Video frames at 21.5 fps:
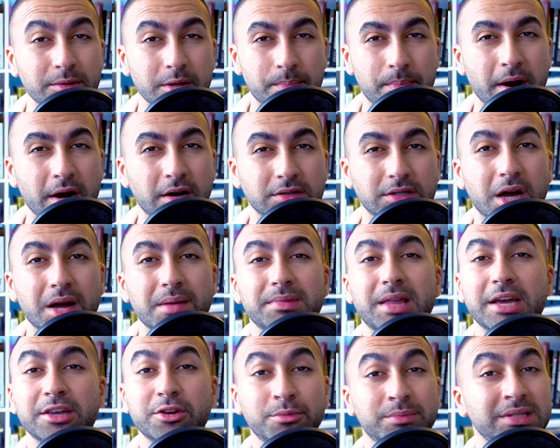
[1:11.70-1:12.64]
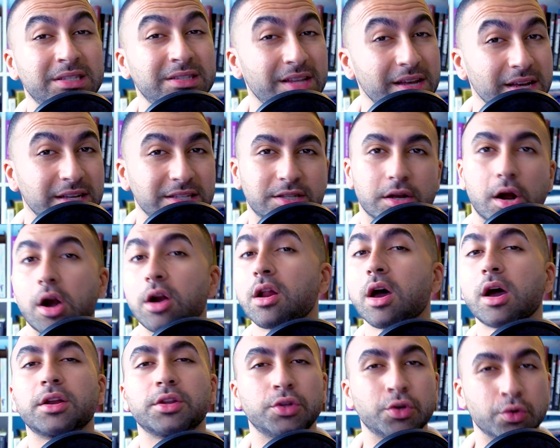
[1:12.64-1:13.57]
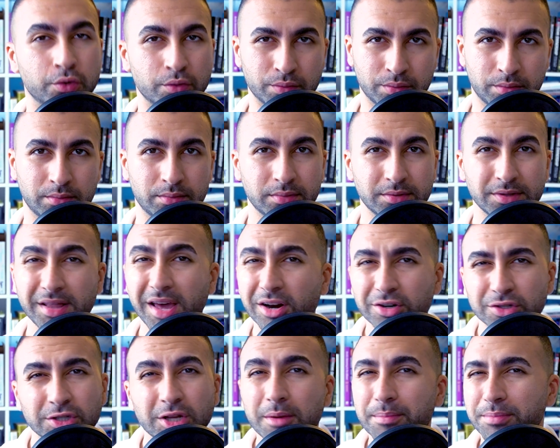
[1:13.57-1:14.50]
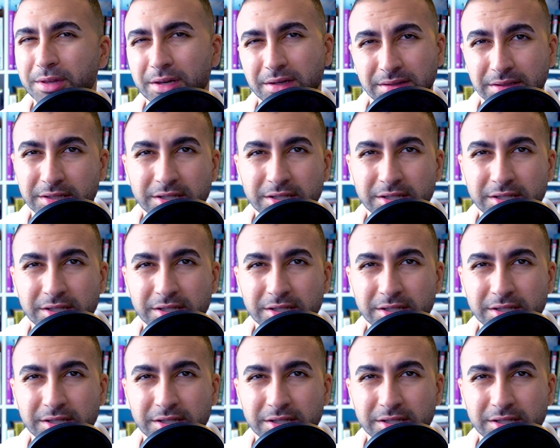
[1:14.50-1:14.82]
the paradigm that your mistakes are not you. They are something